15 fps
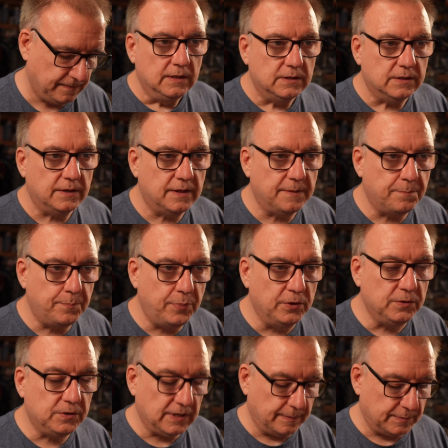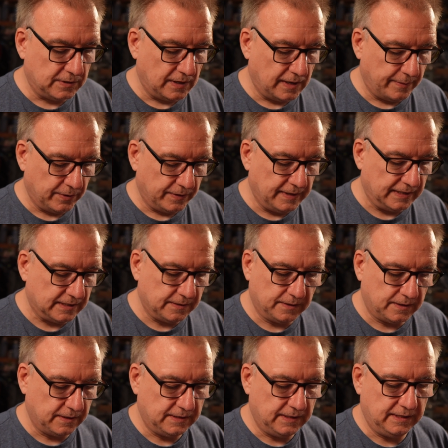So the boot up time on this,
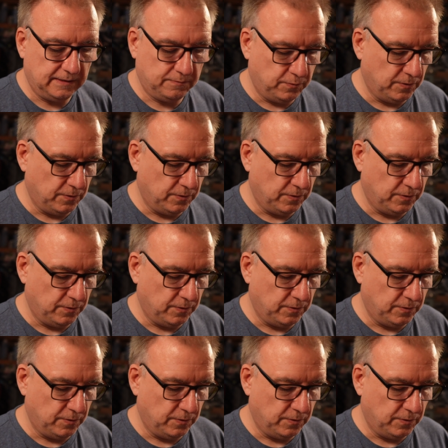because this